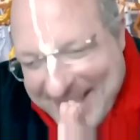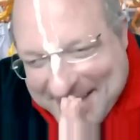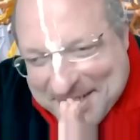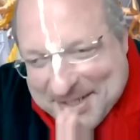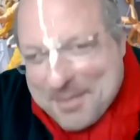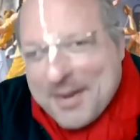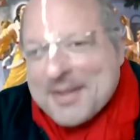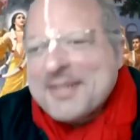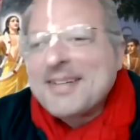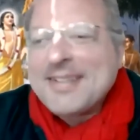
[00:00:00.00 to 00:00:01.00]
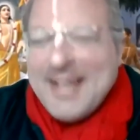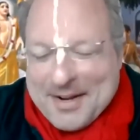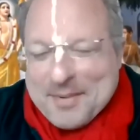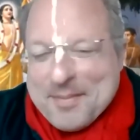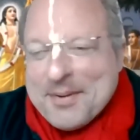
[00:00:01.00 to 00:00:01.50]
Thank you so much.
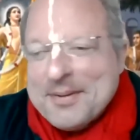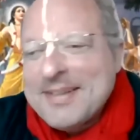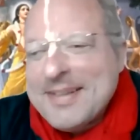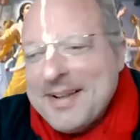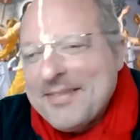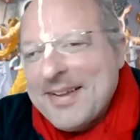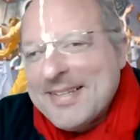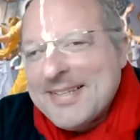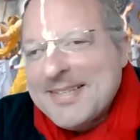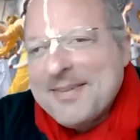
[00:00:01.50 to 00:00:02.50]
Hari Bol. Dandavats.